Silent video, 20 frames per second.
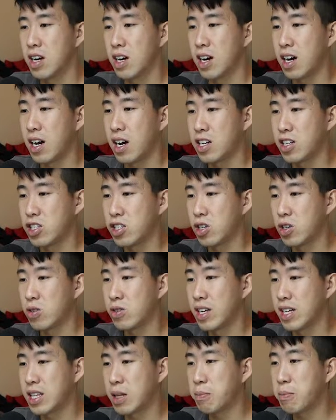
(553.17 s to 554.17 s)
uh, showed
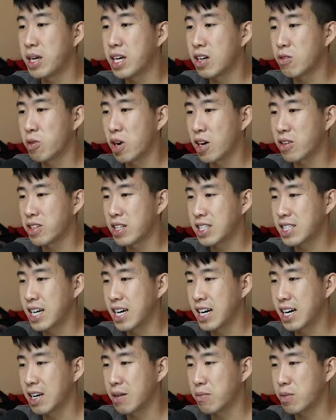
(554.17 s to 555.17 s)
that the mean rounding
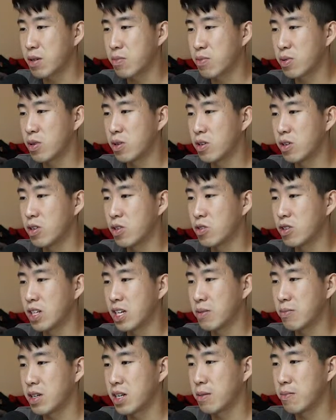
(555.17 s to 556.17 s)
time per newly
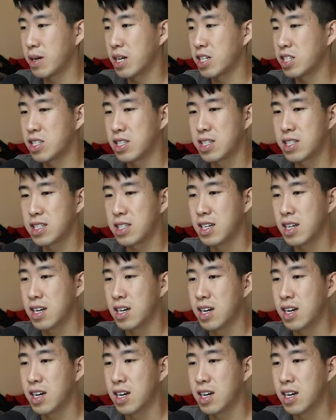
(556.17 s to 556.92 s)
admitted patient